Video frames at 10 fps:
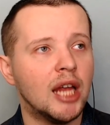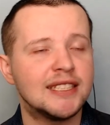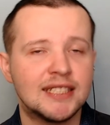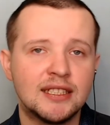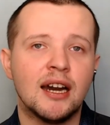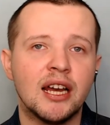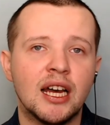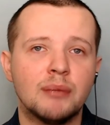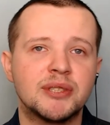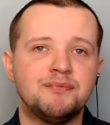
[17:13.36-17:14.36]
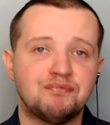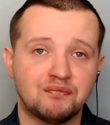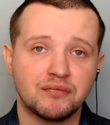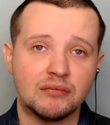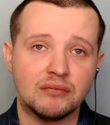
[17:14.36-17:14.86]
startups
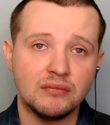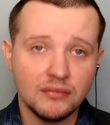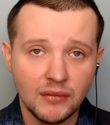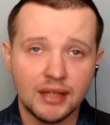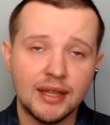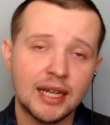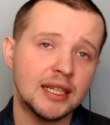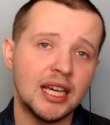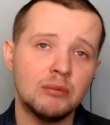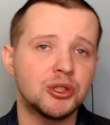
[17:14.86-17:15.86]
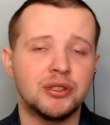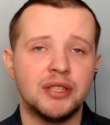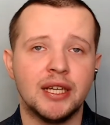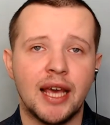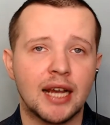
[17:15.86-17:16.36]
not able to
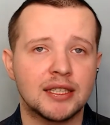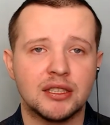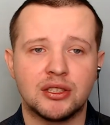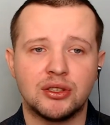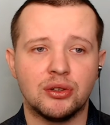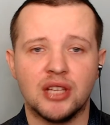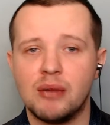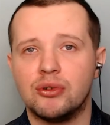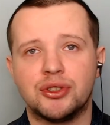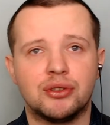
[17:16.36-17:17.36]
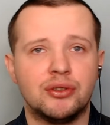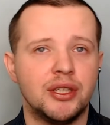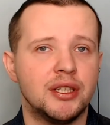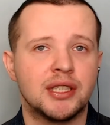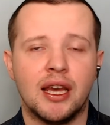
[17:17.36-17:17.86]
get access to
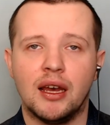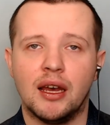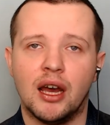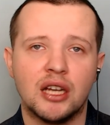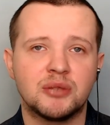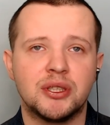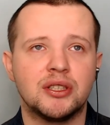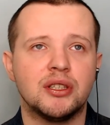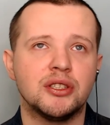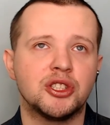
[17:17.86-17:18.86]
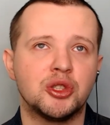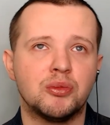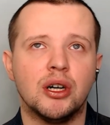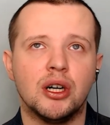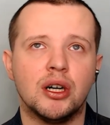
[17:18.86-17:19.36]
laboratories, hospitals
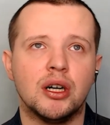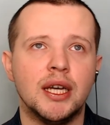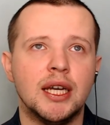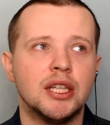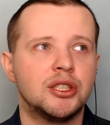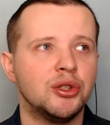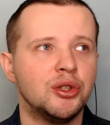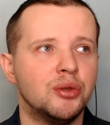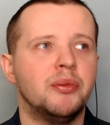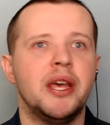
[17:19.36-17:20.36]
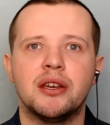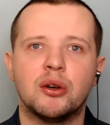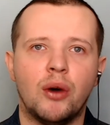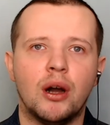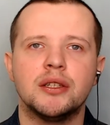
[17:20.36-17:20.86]
to make a
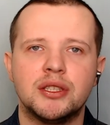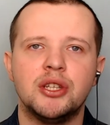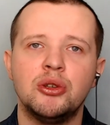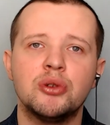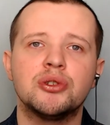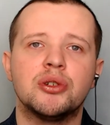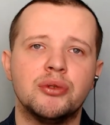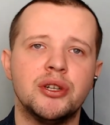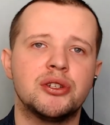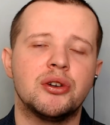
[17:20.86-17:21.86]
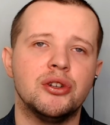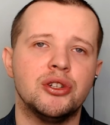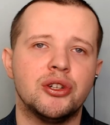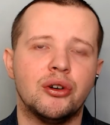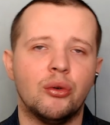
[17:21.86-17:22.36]
quality user
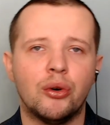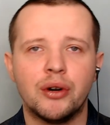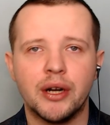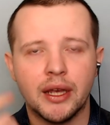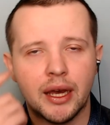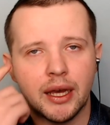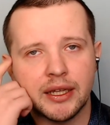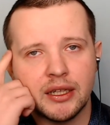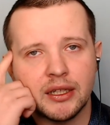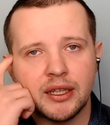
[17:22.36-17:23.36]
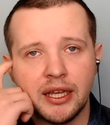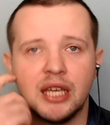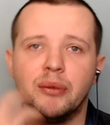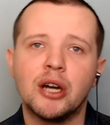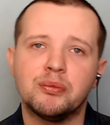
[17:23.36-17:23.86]
research or get a
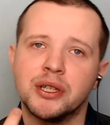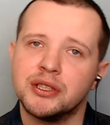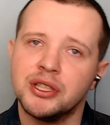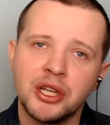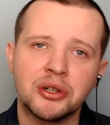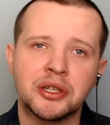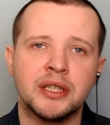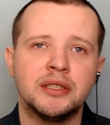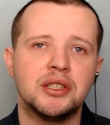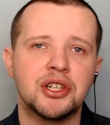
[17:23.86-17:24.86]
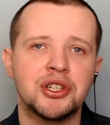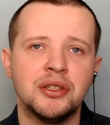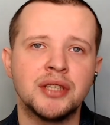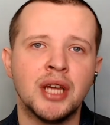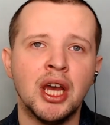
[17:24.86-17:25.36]
data about particular
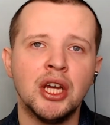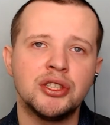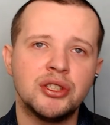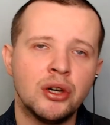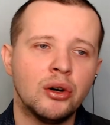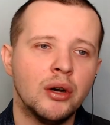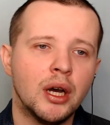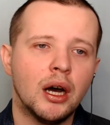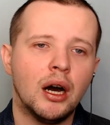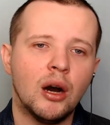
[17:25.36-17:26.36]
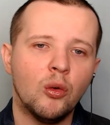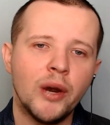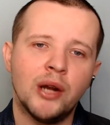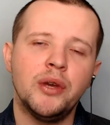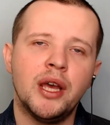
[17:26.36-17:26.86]
conditions. So
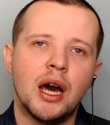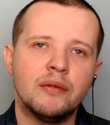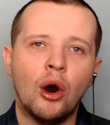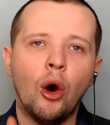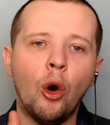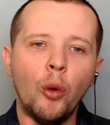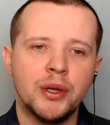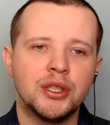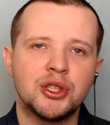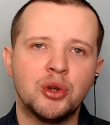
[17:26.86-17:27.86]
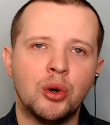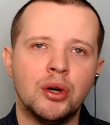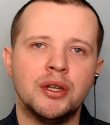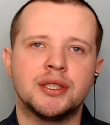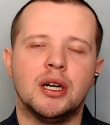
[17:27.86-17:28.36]
where we have open
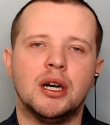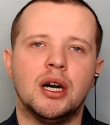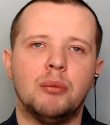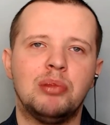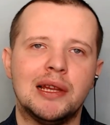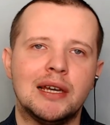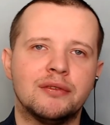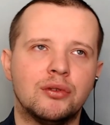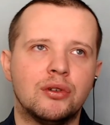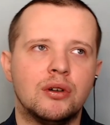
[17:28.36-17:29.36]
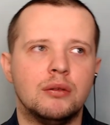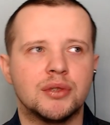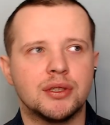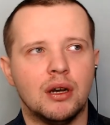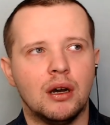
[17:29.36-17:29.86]
source
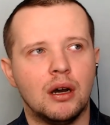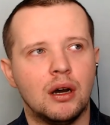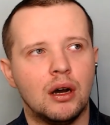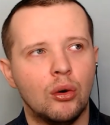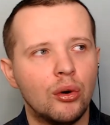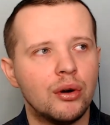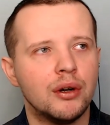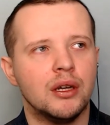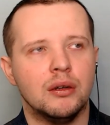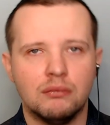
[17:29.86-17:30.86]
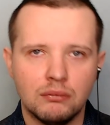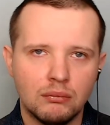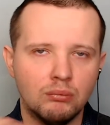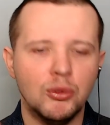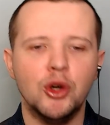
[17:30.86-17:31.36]
platforms or
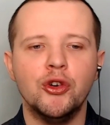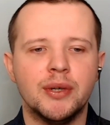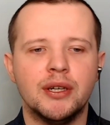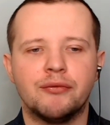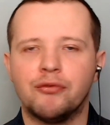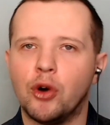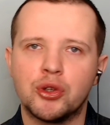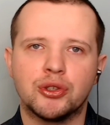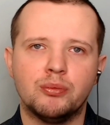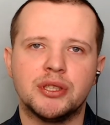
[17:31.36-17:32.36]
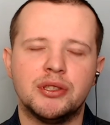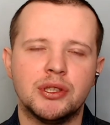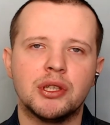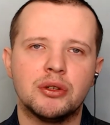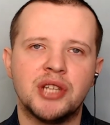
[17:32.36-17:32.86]
movement focused on
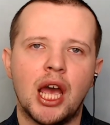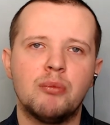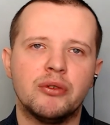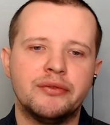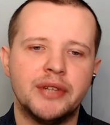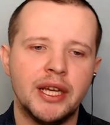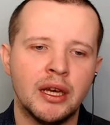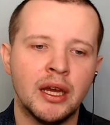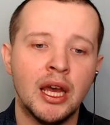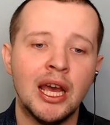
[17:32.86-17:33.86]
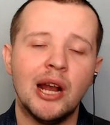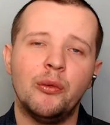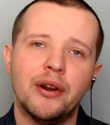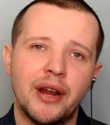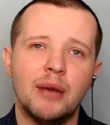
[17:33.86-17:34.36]
particular type of data,
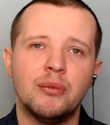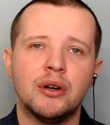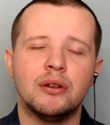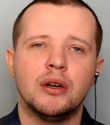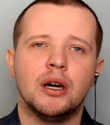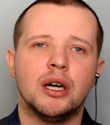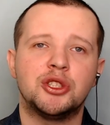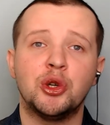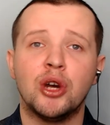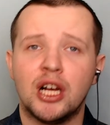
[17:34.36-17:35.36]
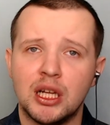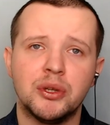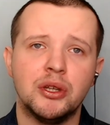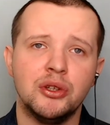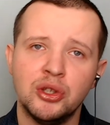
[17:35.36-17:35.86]
we're able to
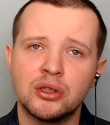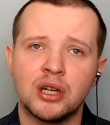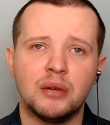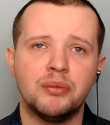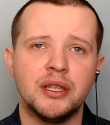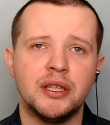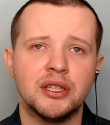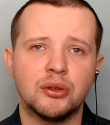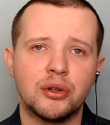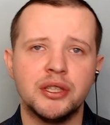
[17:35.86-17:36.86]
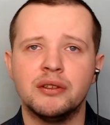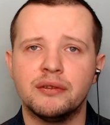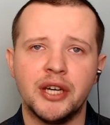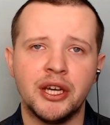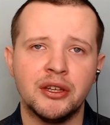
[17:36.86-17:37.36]
help new companies or
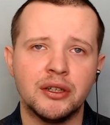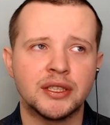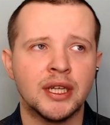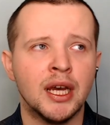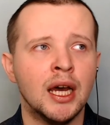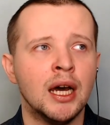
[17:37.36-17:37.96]
innovators